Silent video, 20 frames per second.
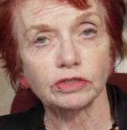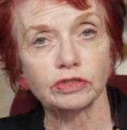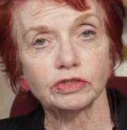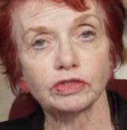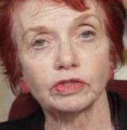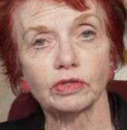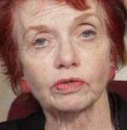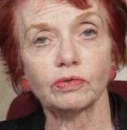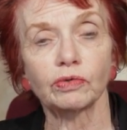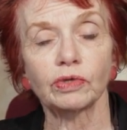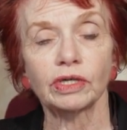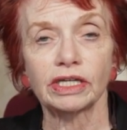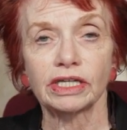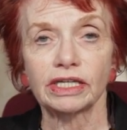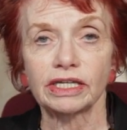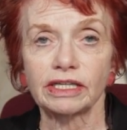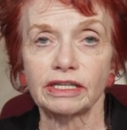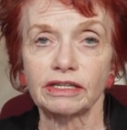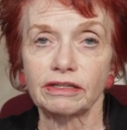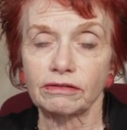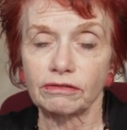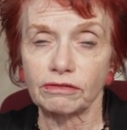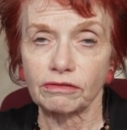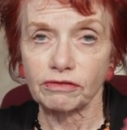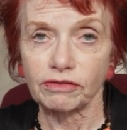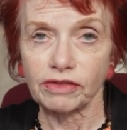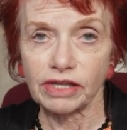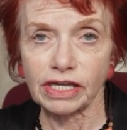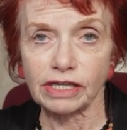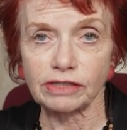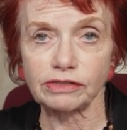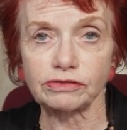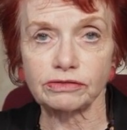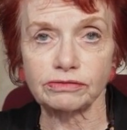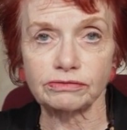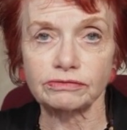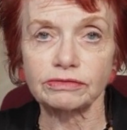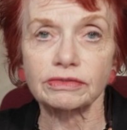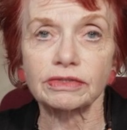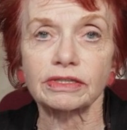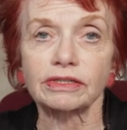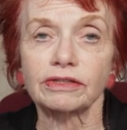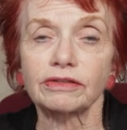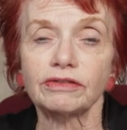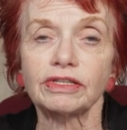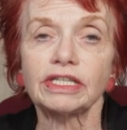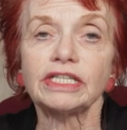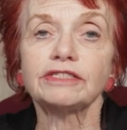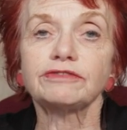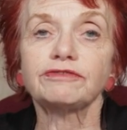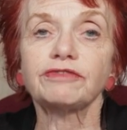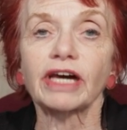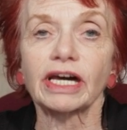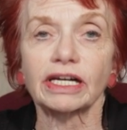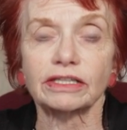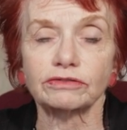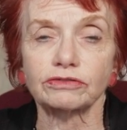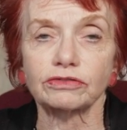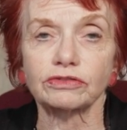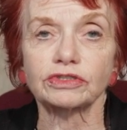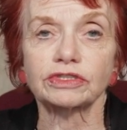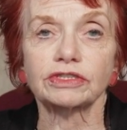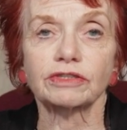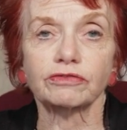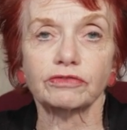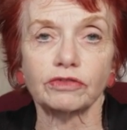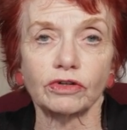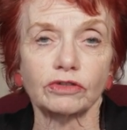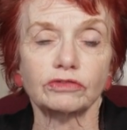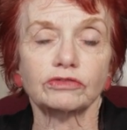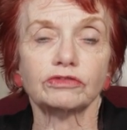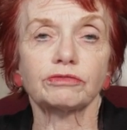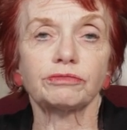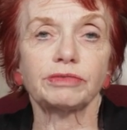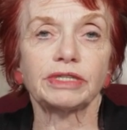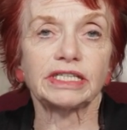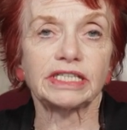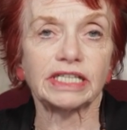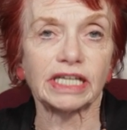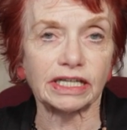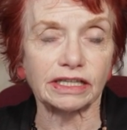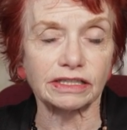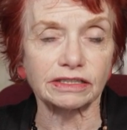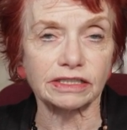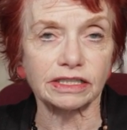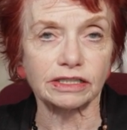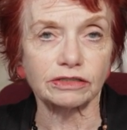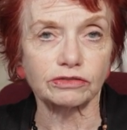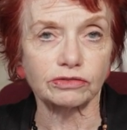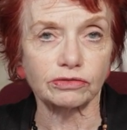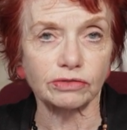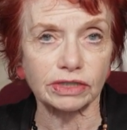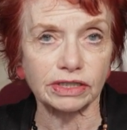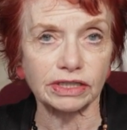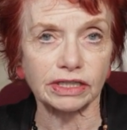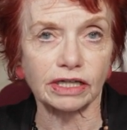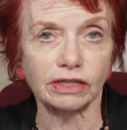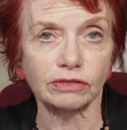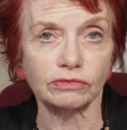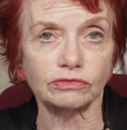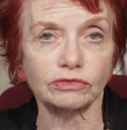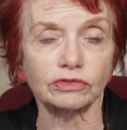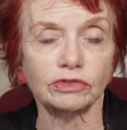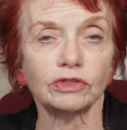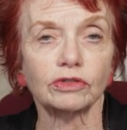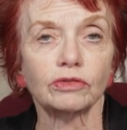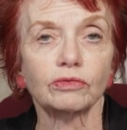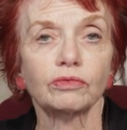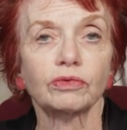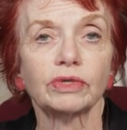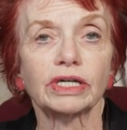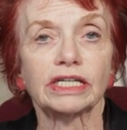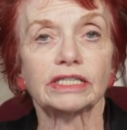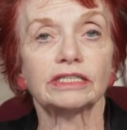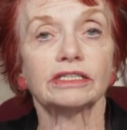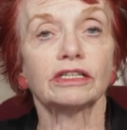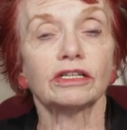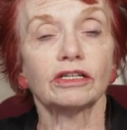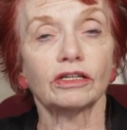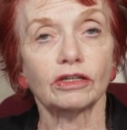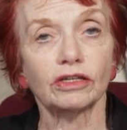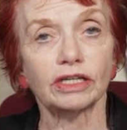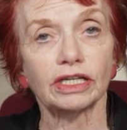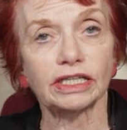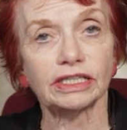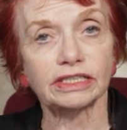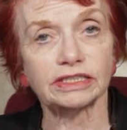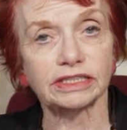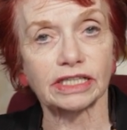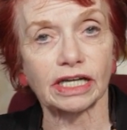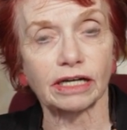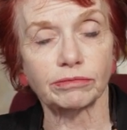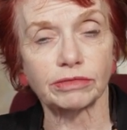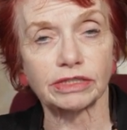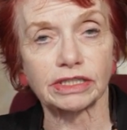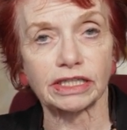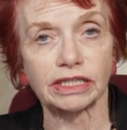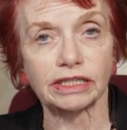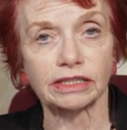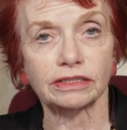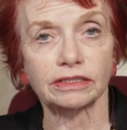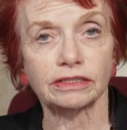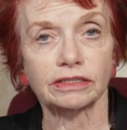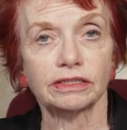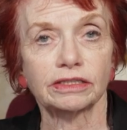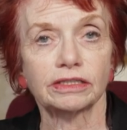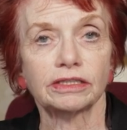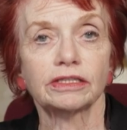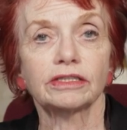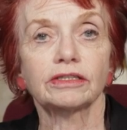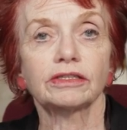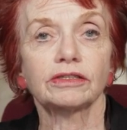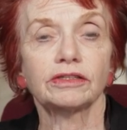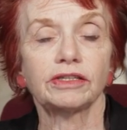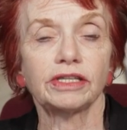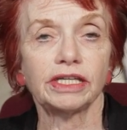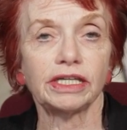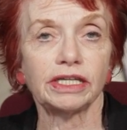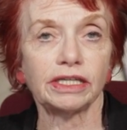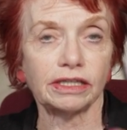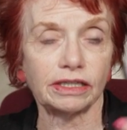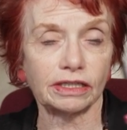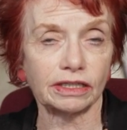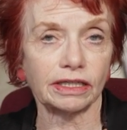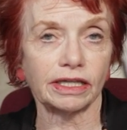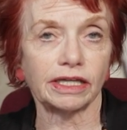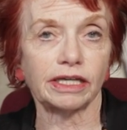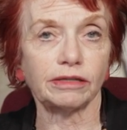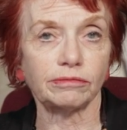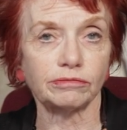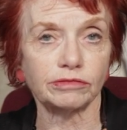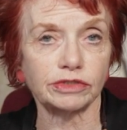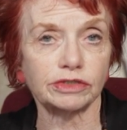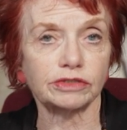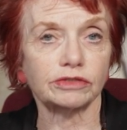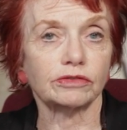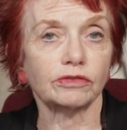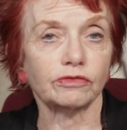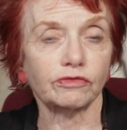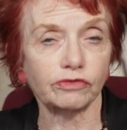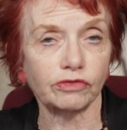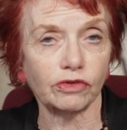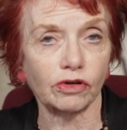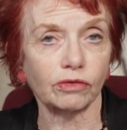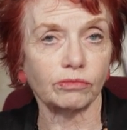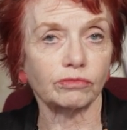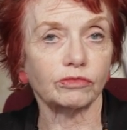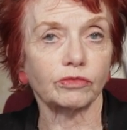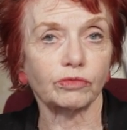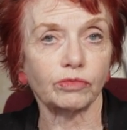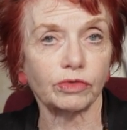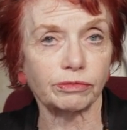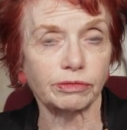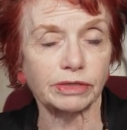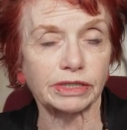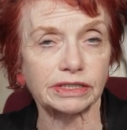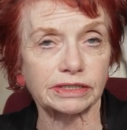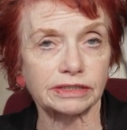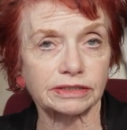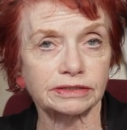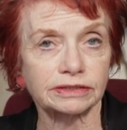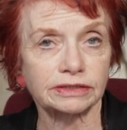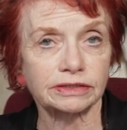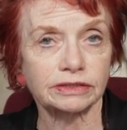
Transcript: So these factors have got to be taken into account when examining the claims from women,